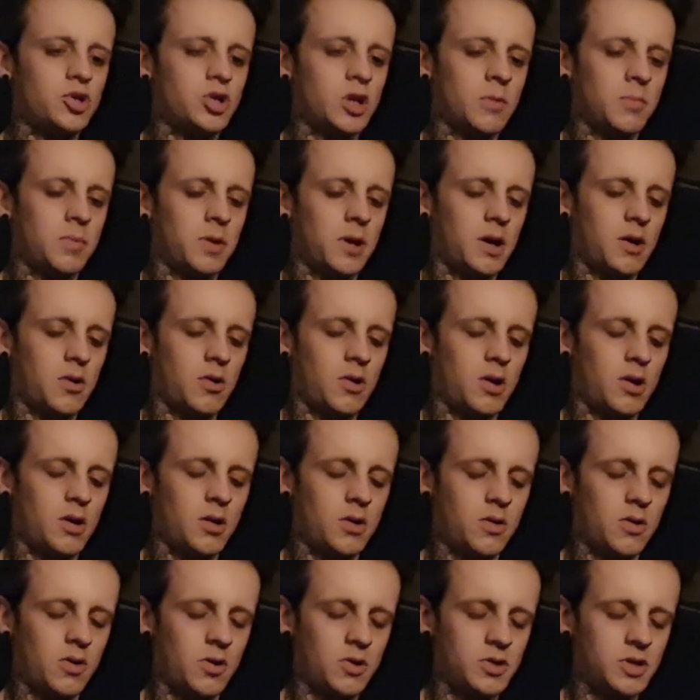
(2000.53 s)
pushing
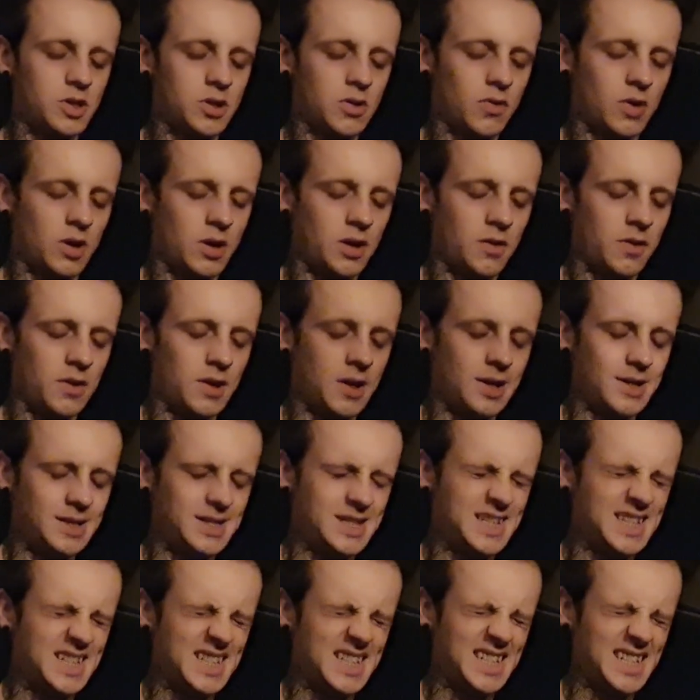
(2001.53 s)
power, consecrating
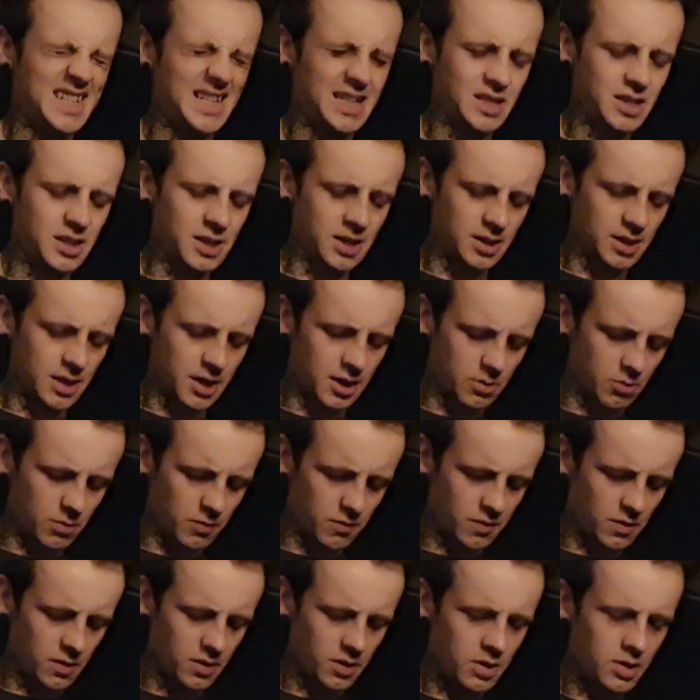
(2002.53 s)
that, and sealing
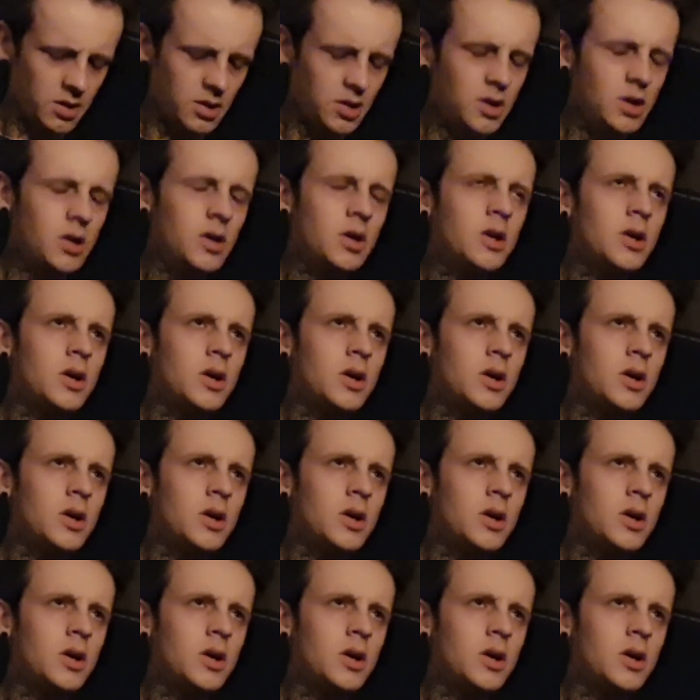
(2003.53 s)
that within.